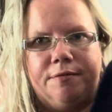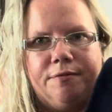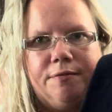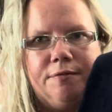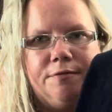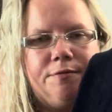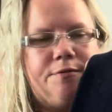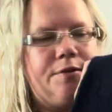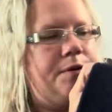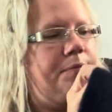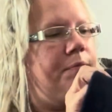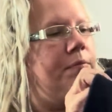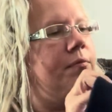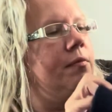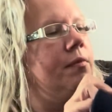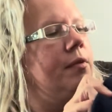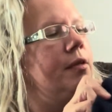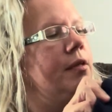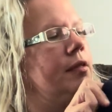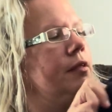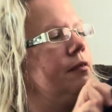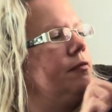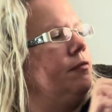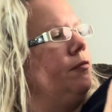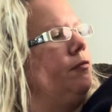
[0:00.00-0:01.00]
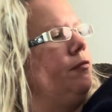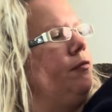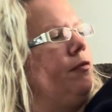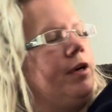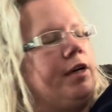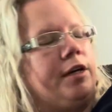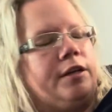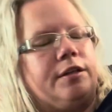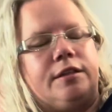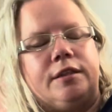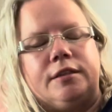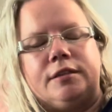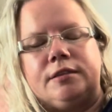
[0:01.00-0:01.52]
from
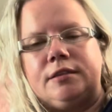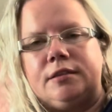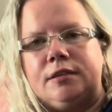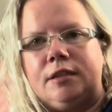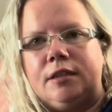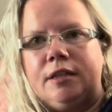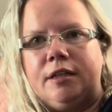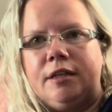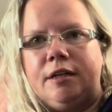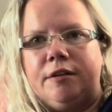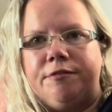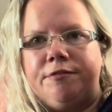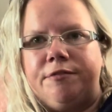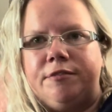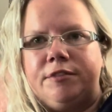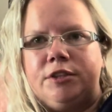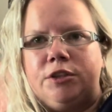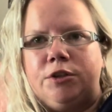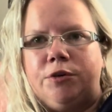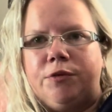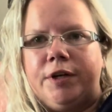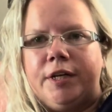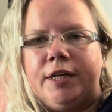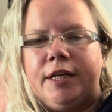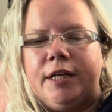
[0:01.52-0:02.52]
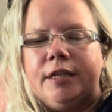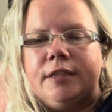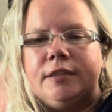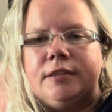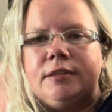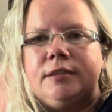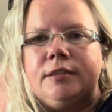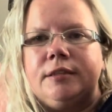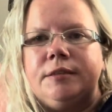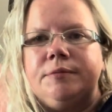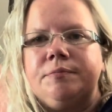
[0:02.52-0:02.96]
where the sleeve join ends,